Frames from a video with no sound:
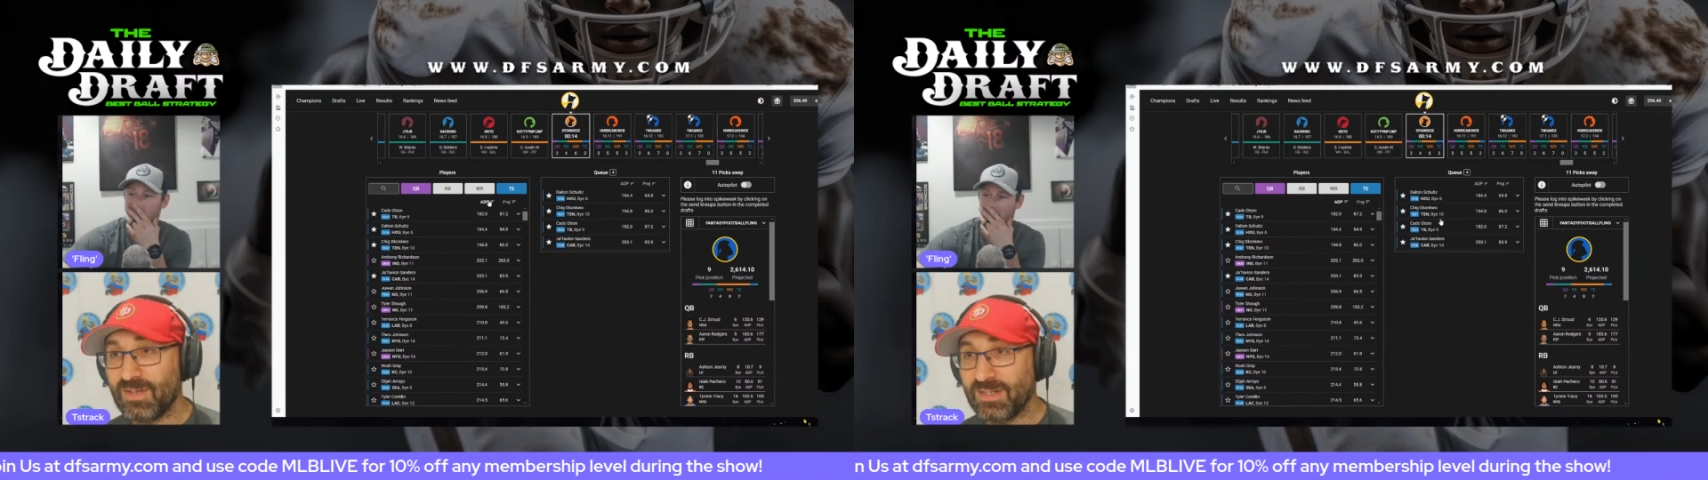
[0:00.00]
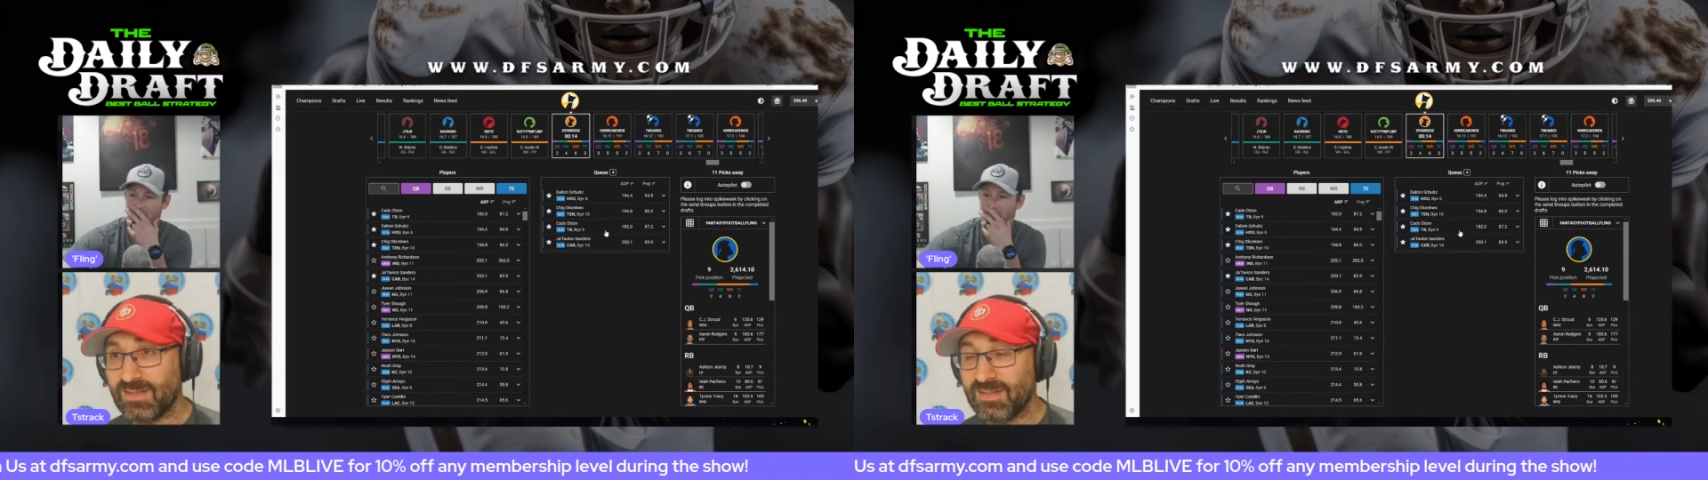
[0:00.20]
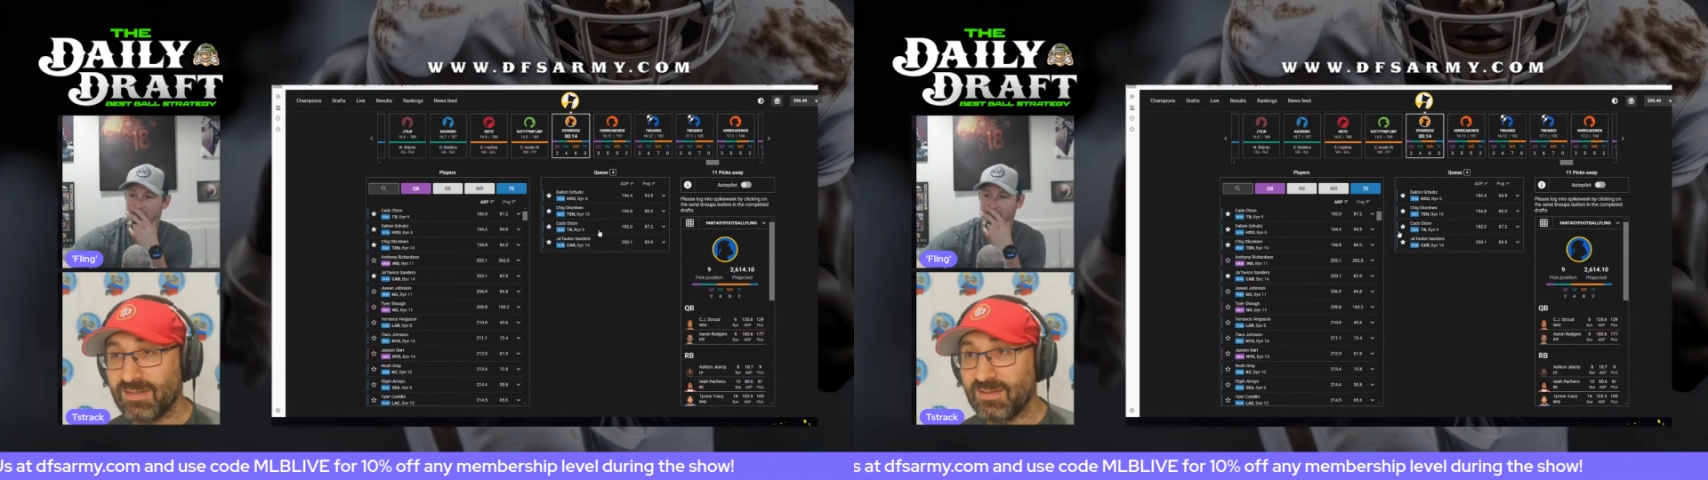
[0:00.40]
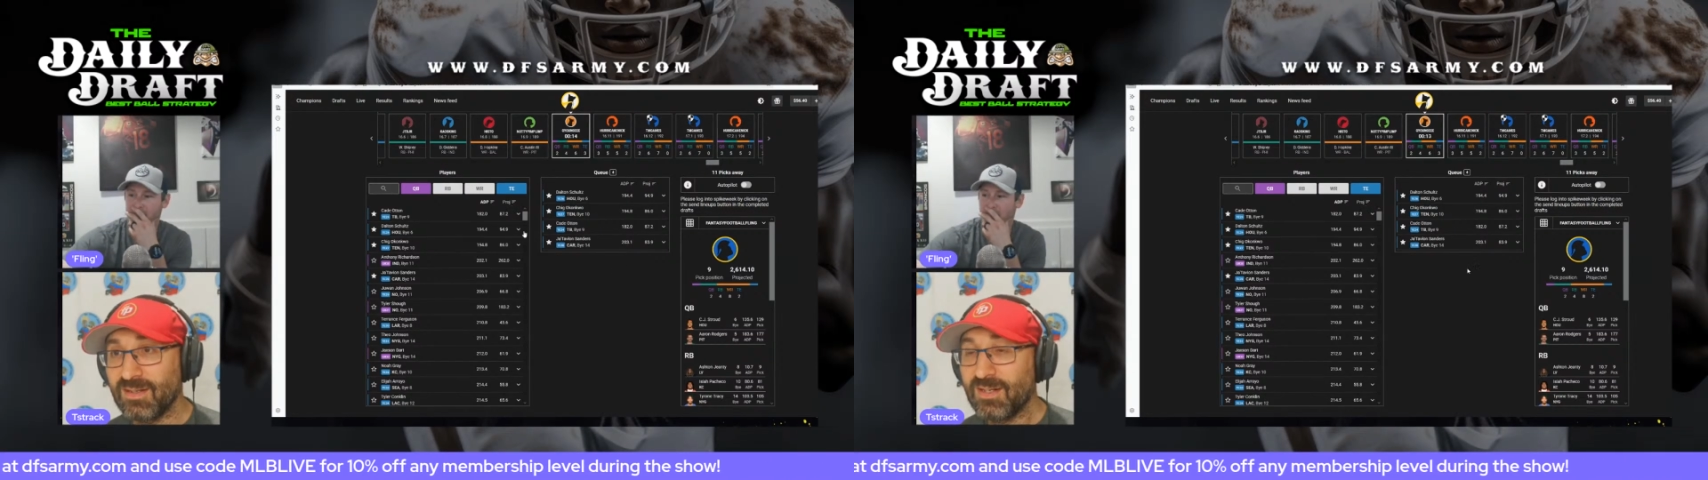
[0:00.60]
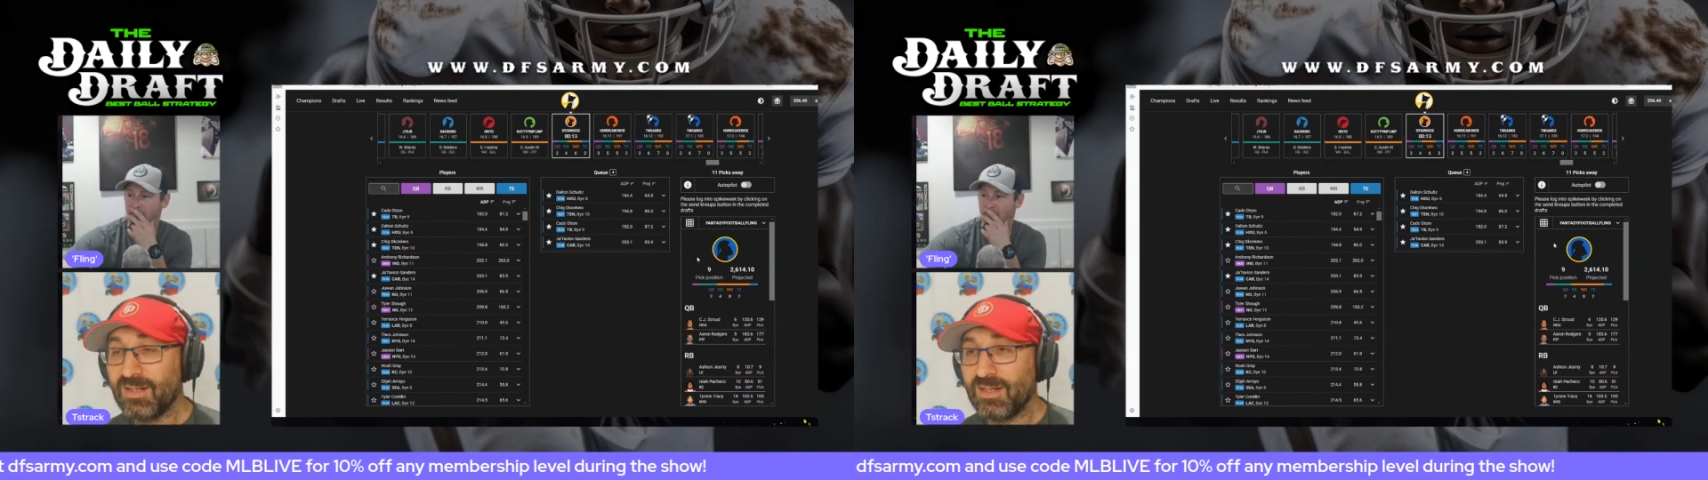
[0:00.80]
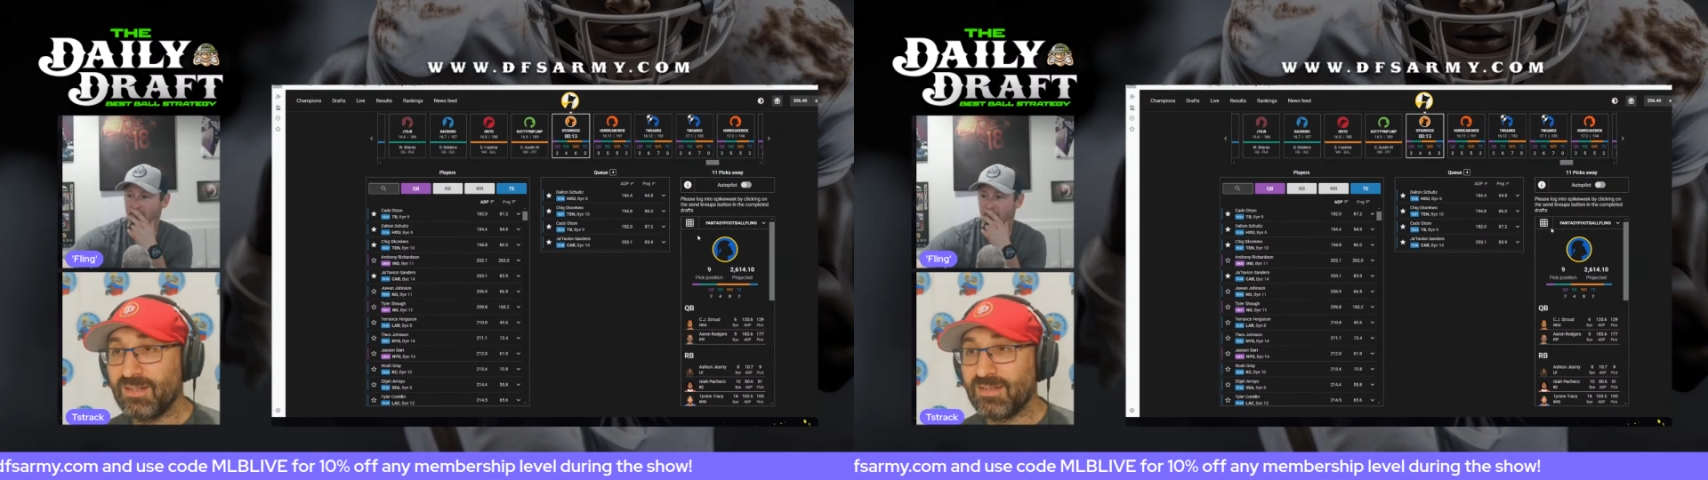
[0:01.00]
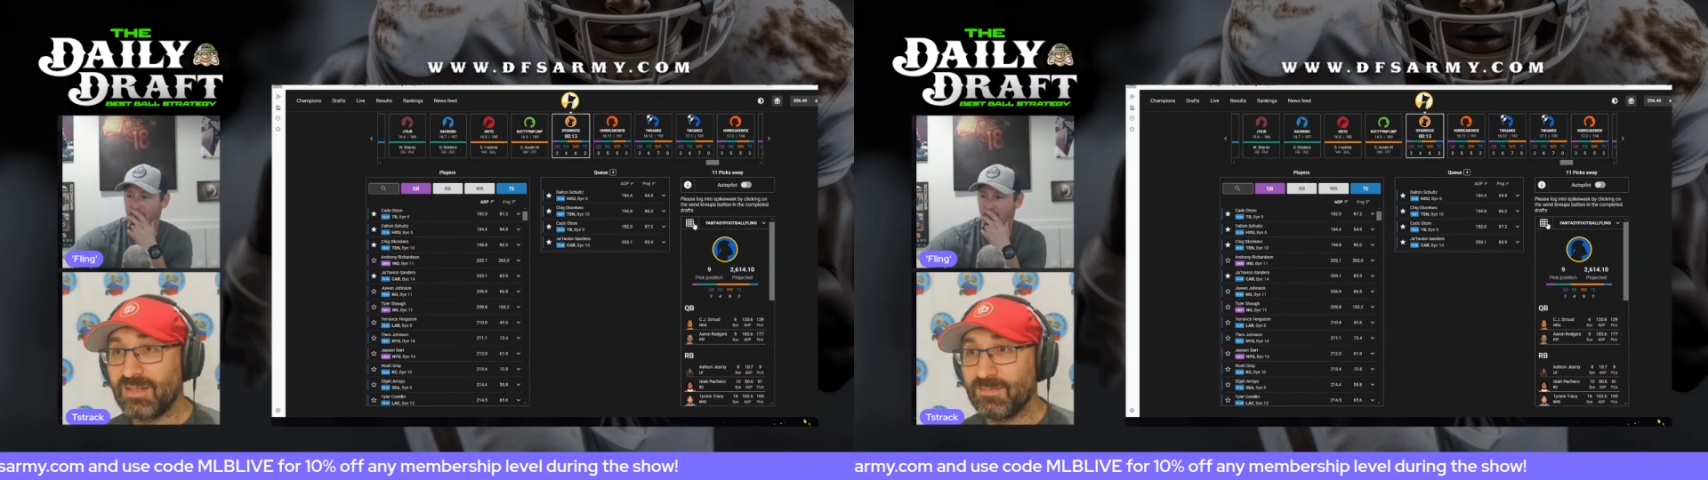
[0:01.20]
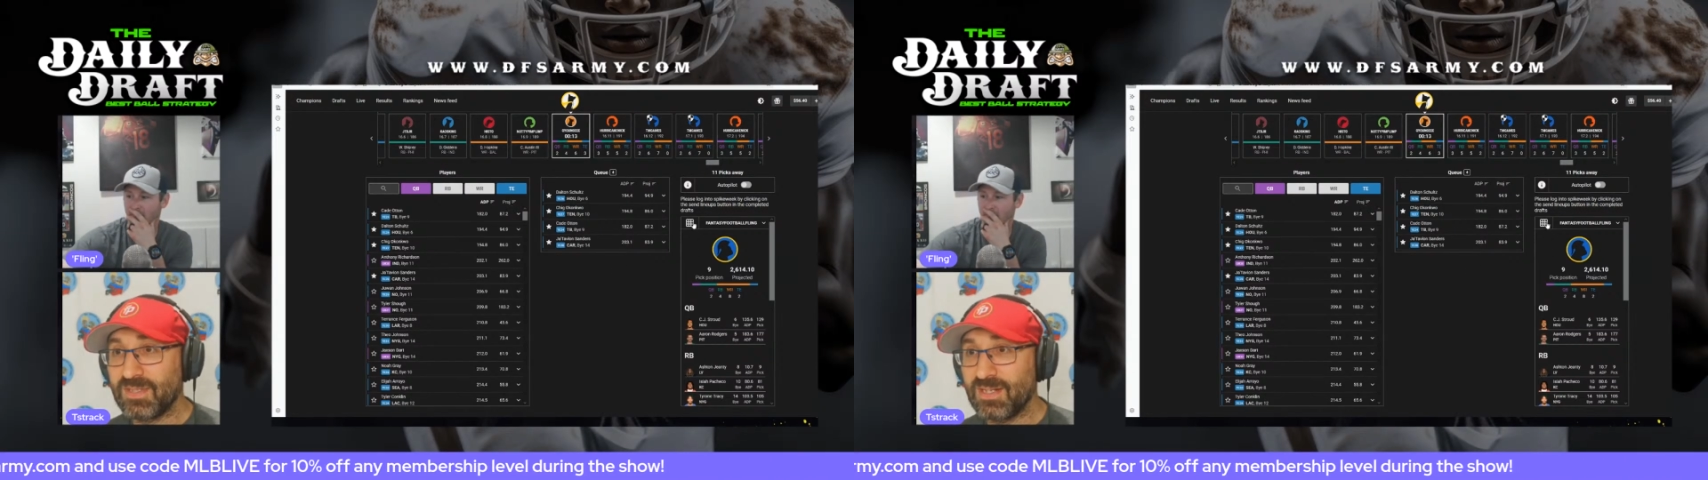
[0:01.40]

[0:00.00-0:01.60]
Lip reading: that season, and Tim